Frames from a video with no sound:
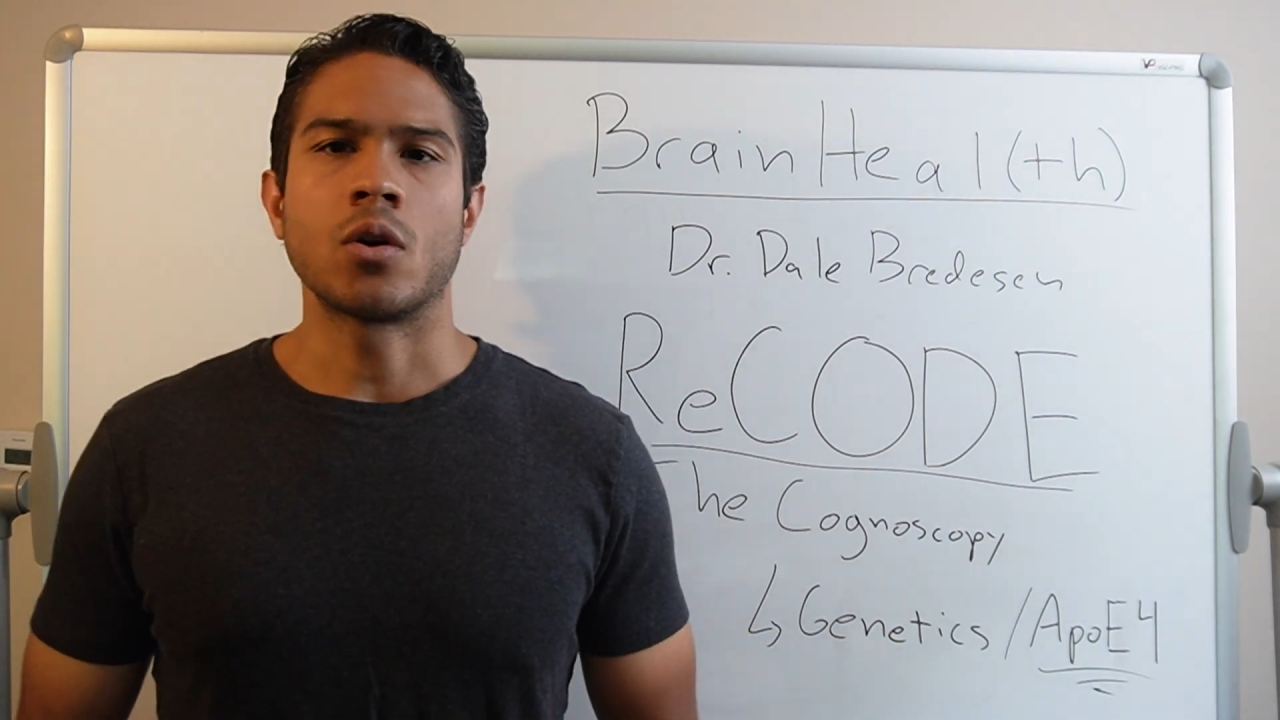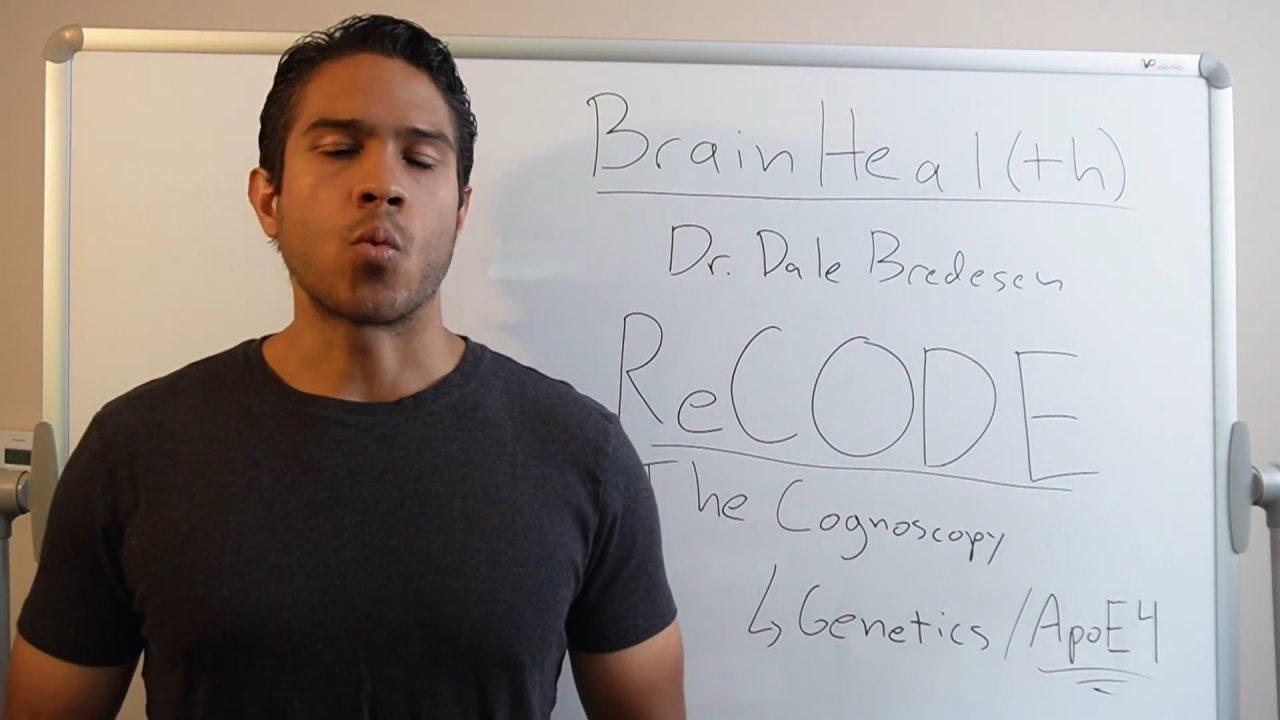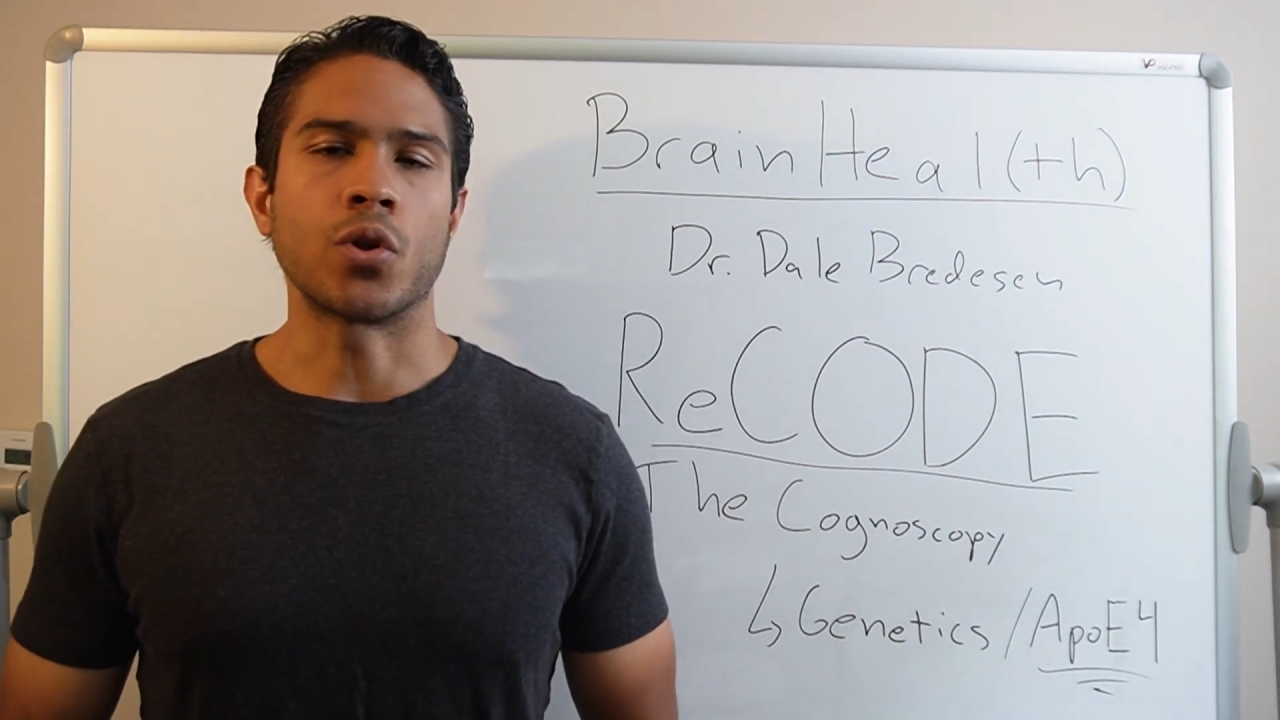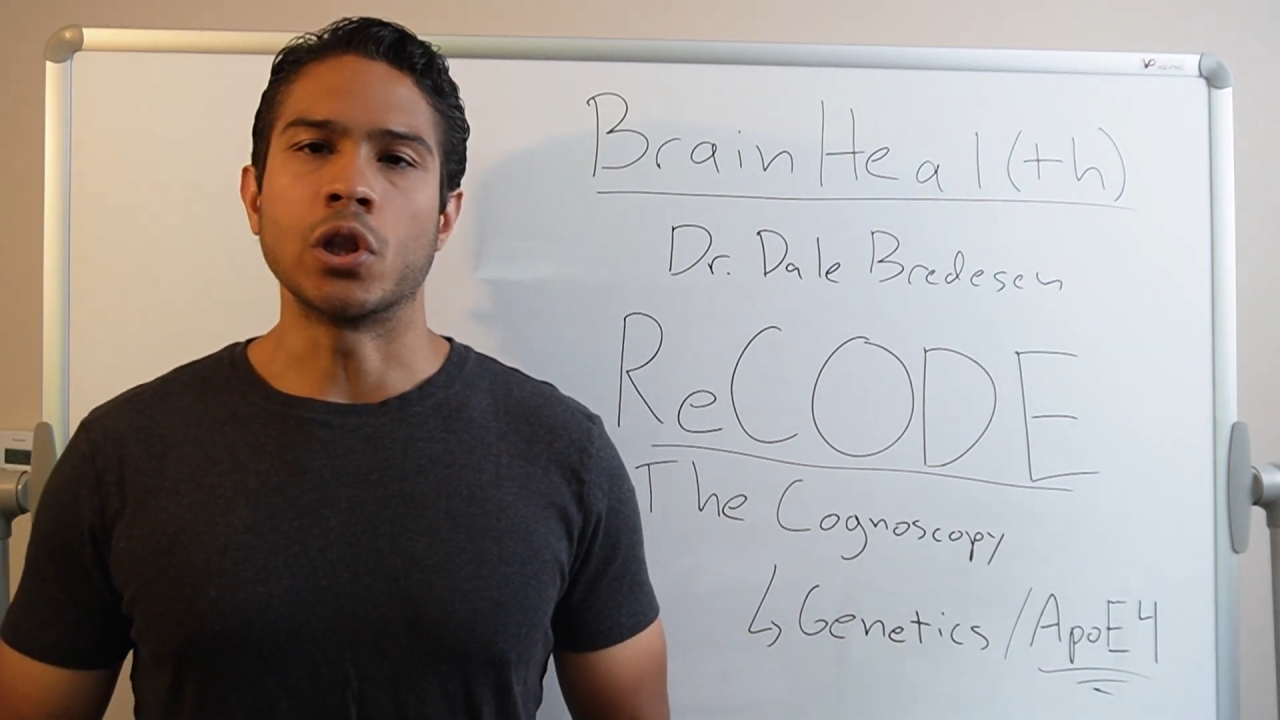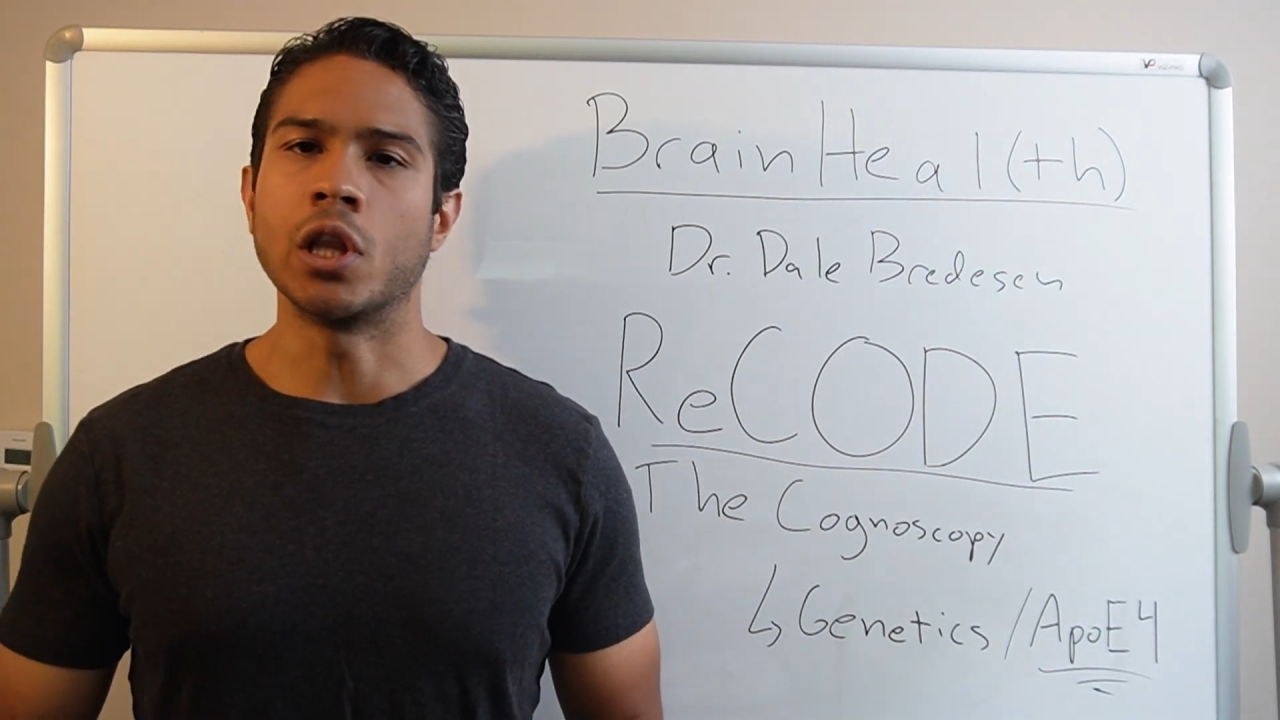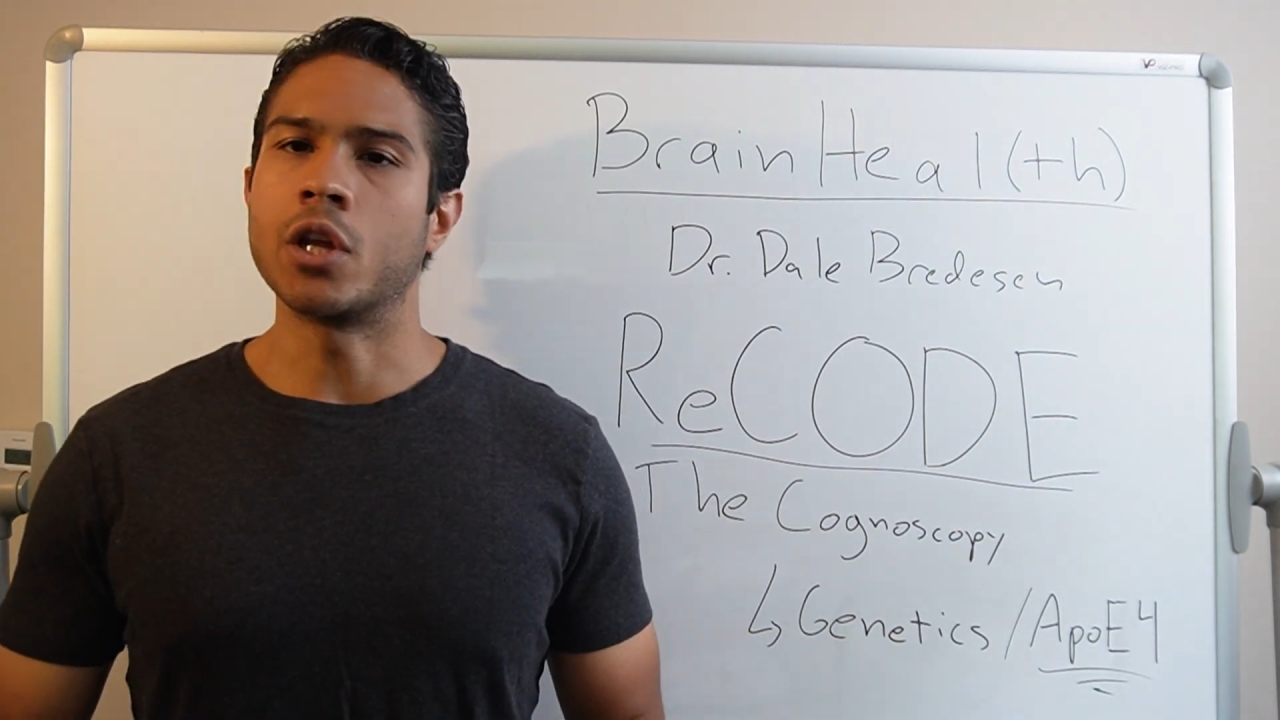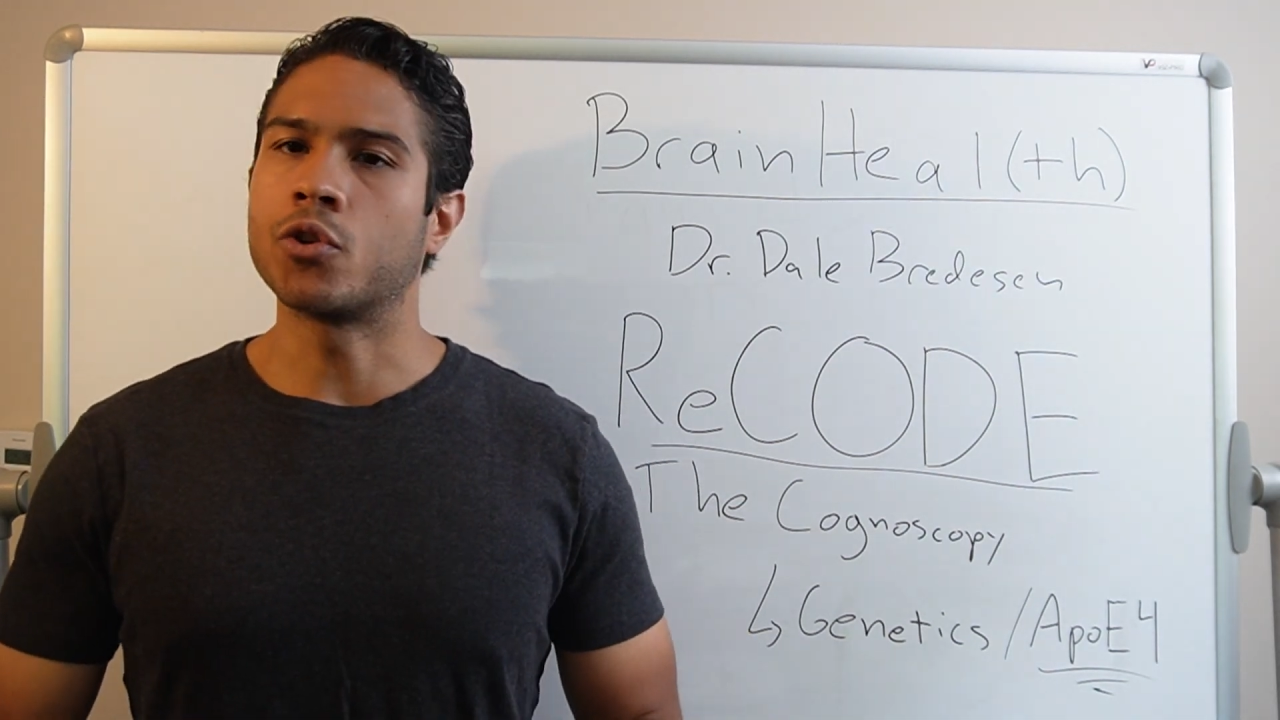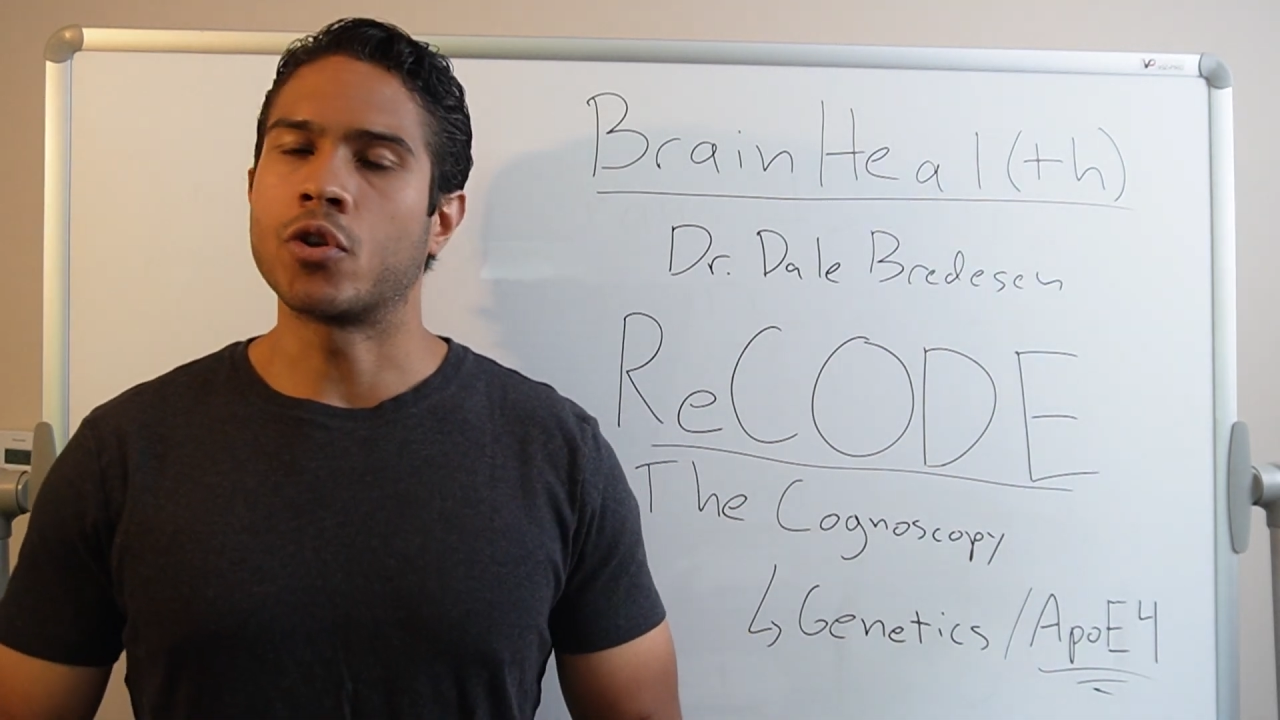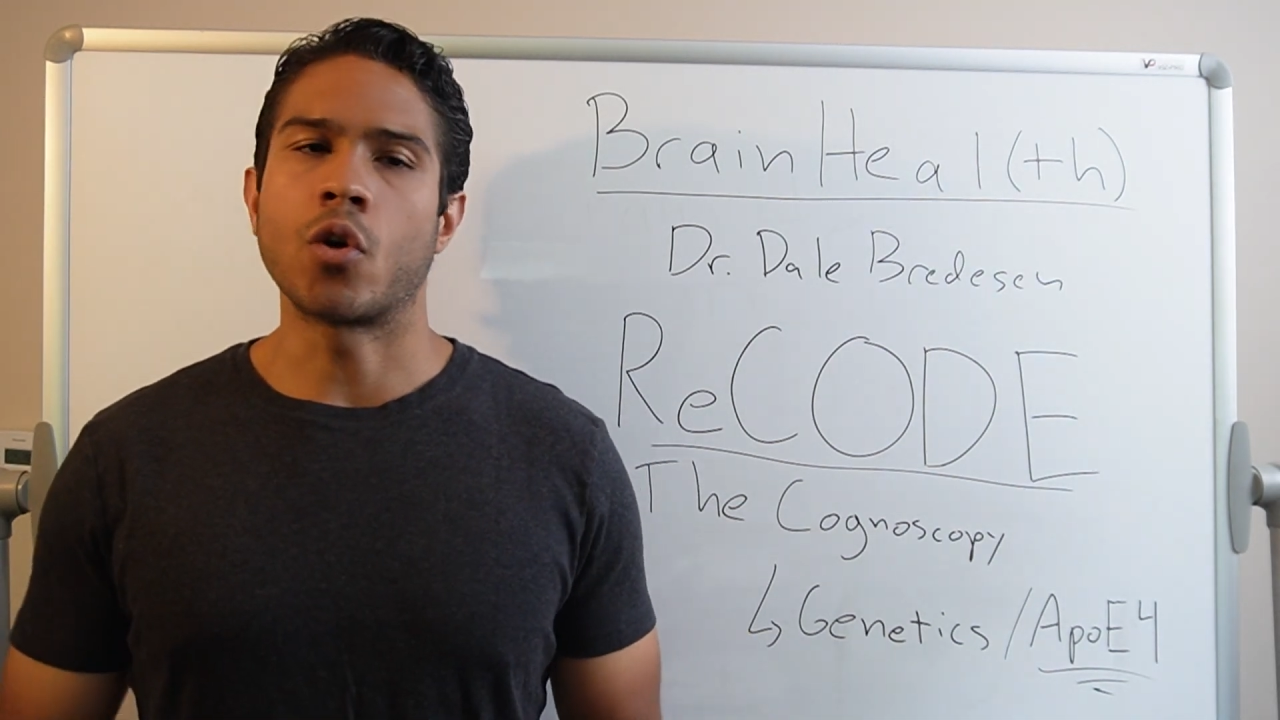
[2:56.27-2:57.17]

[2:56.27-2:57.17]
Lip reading: with little to